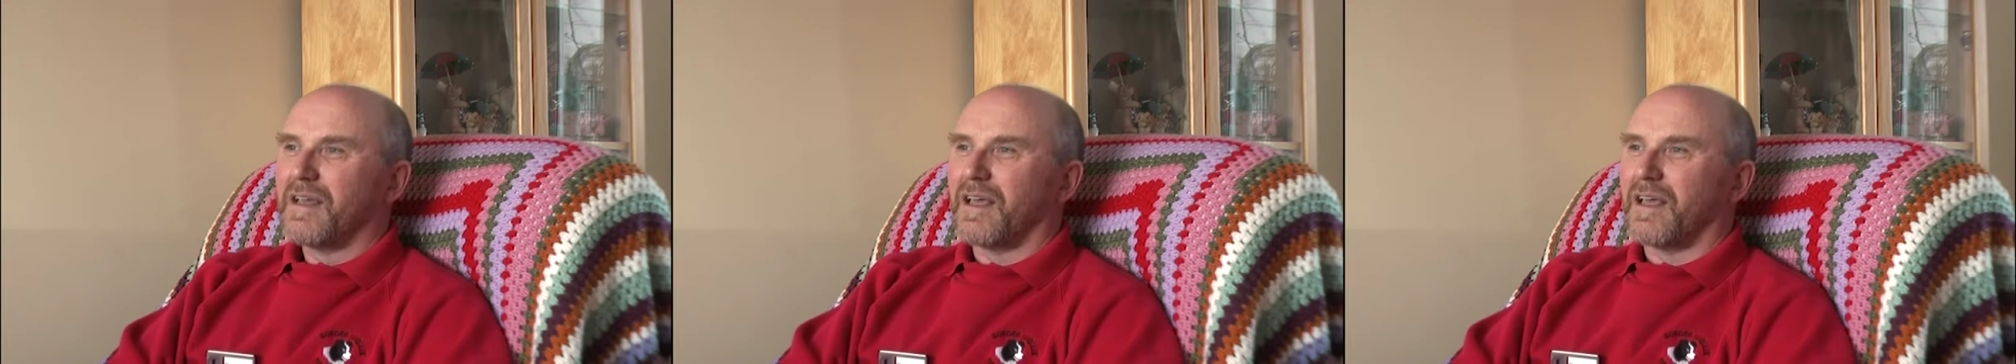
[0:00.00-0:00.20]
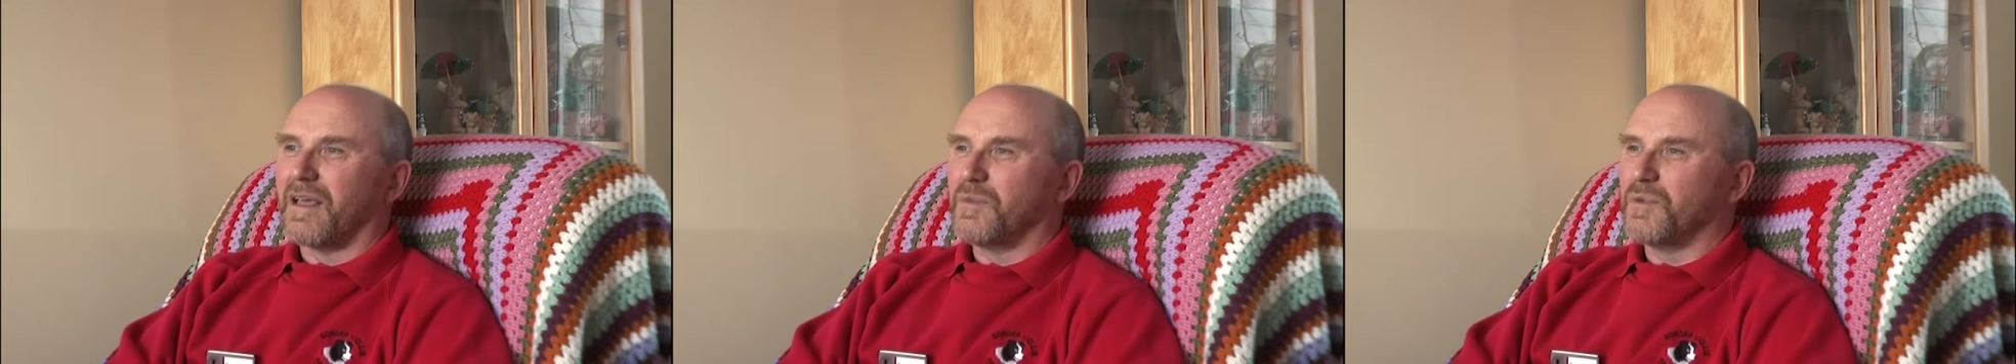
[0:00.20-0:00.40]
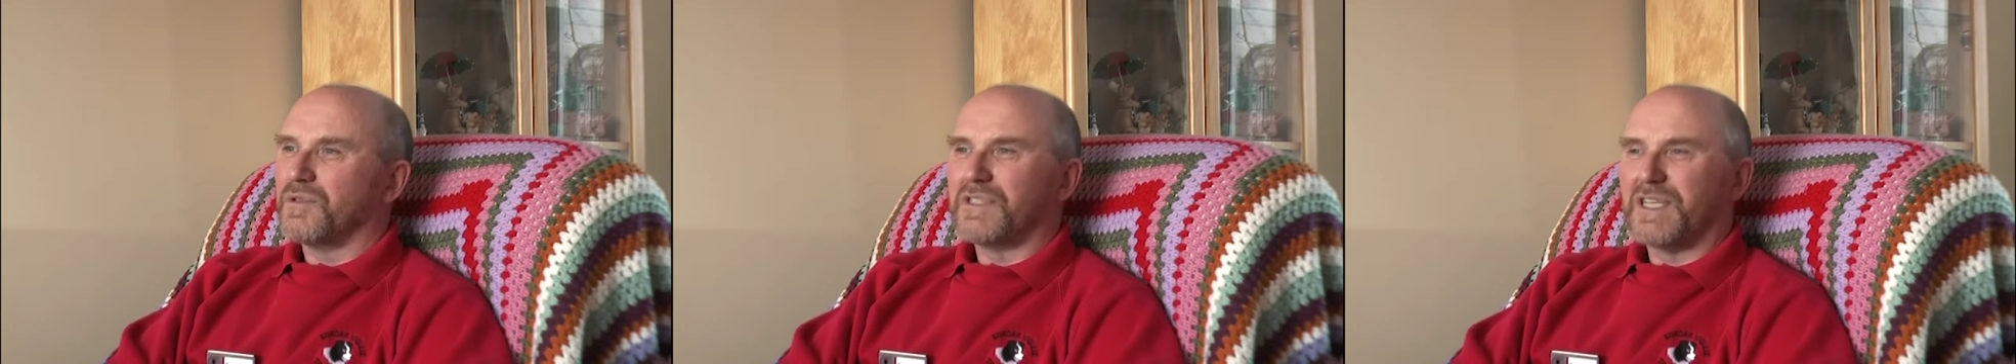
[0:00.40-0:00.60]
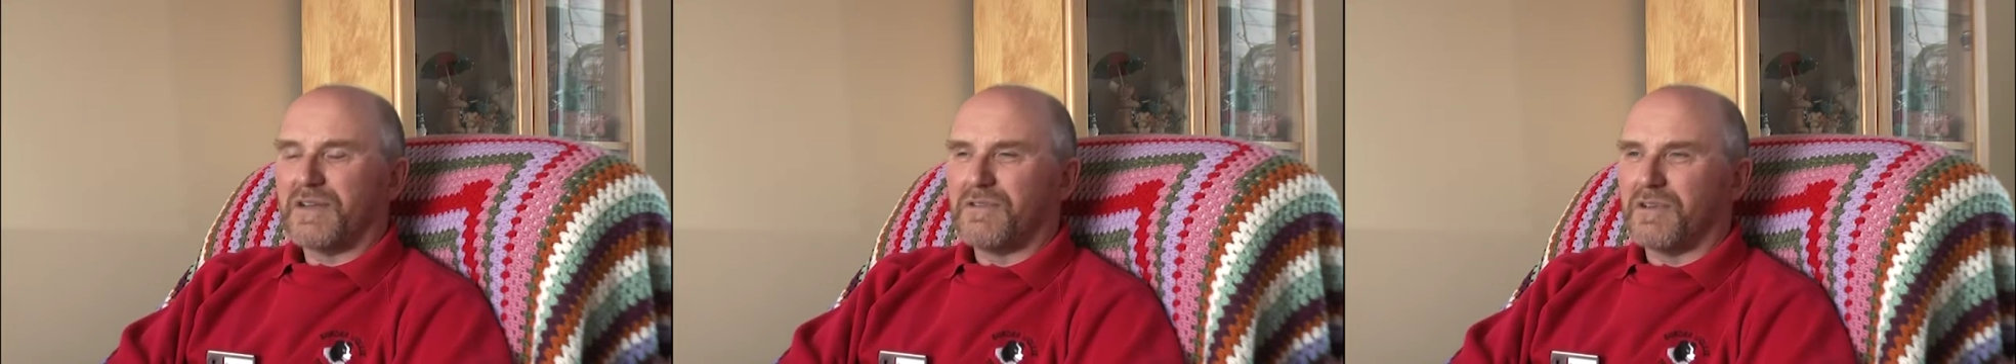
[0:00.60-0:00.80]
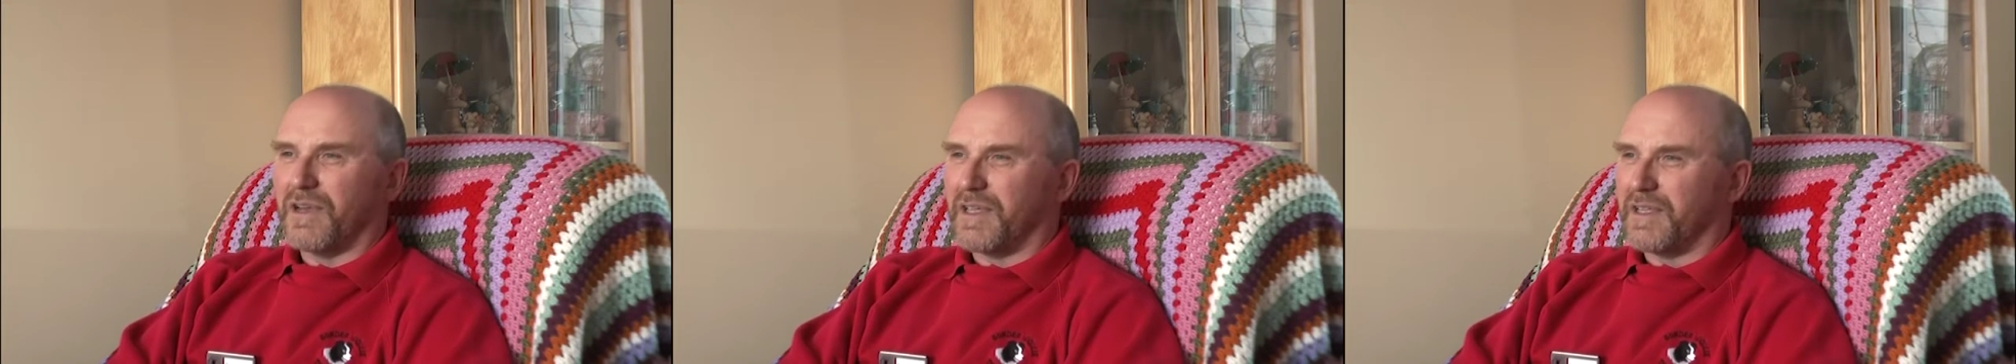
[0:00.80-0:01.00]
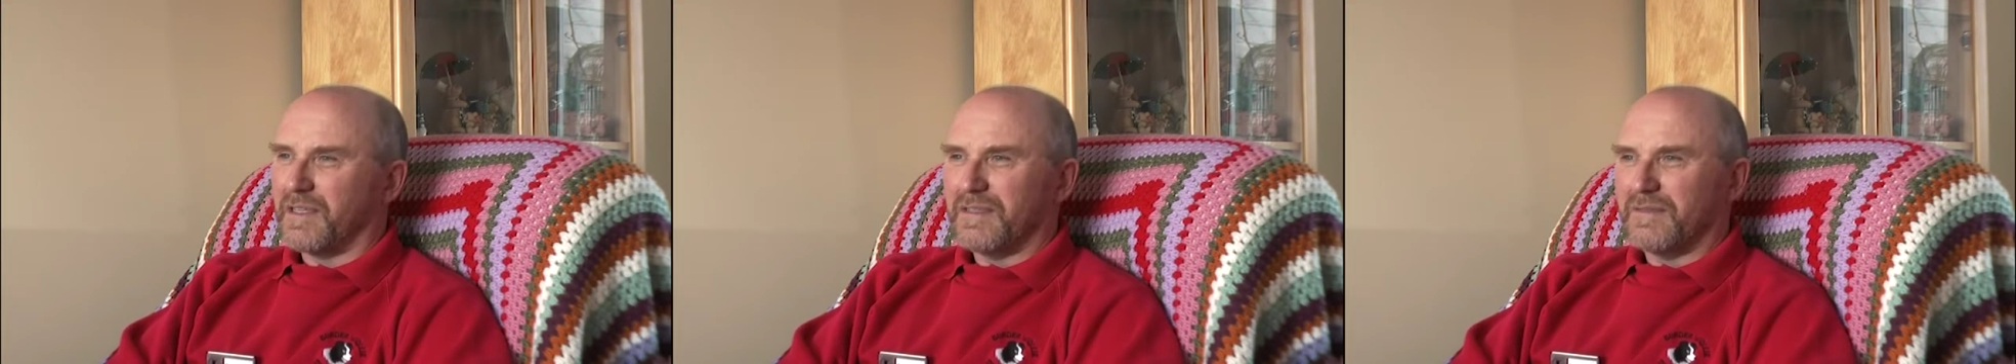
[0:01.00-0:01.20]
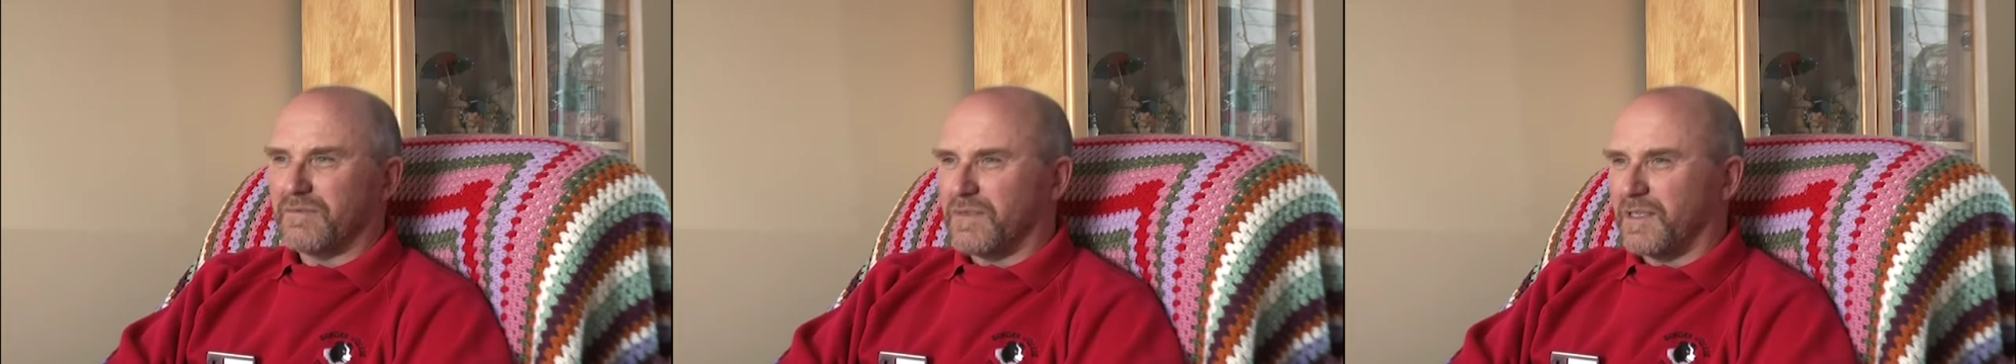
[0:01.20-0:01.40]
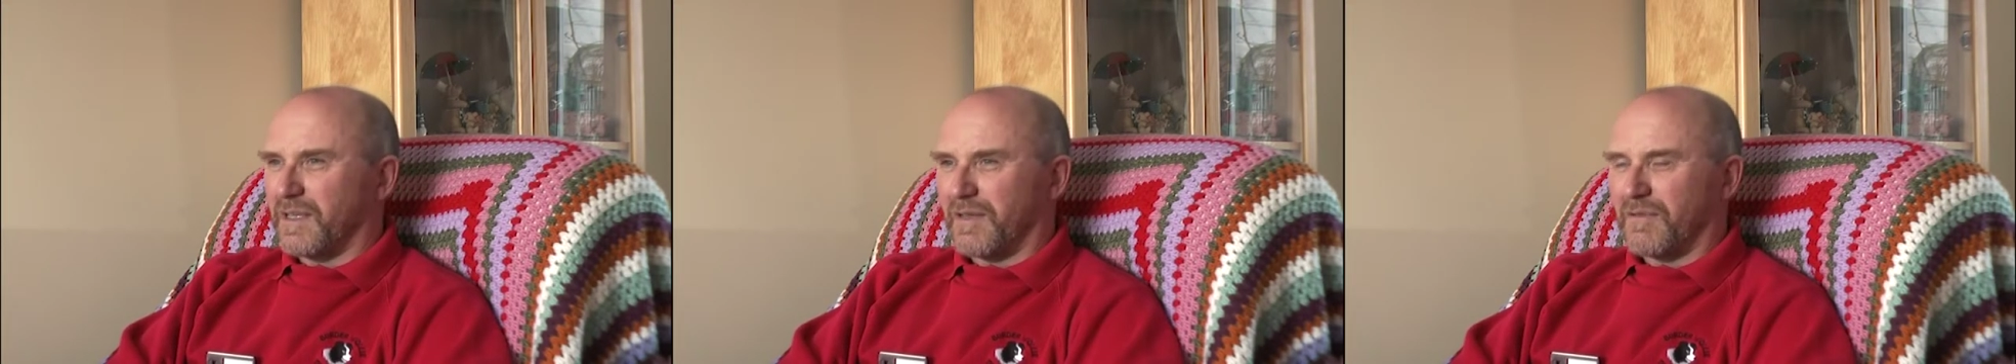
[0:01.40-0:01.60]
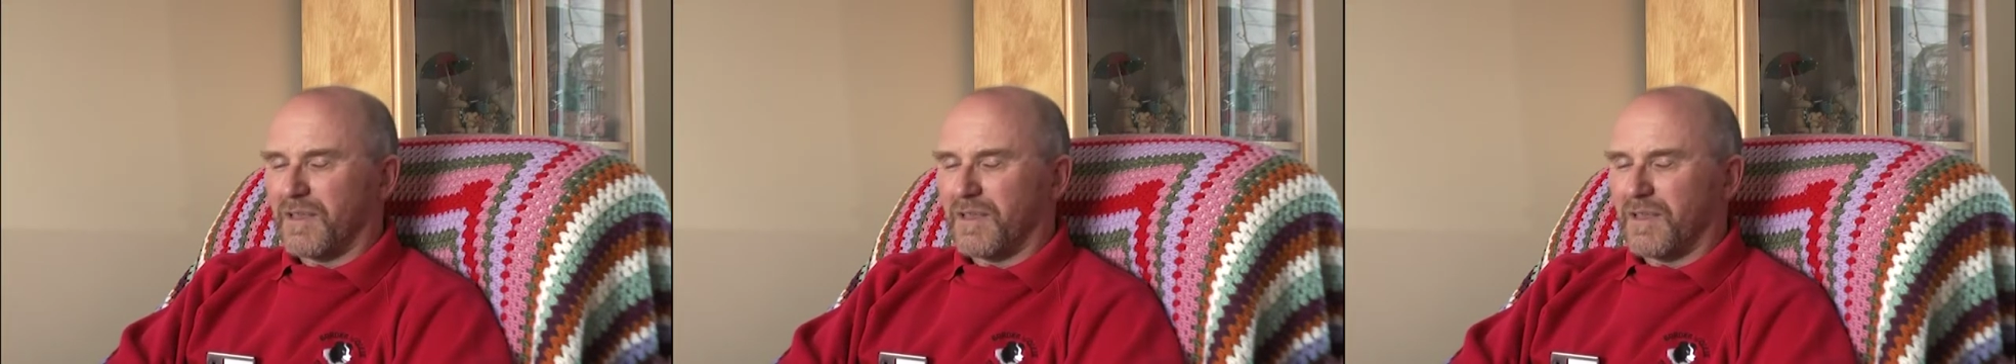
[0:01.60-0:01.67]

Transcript: but generally, you know,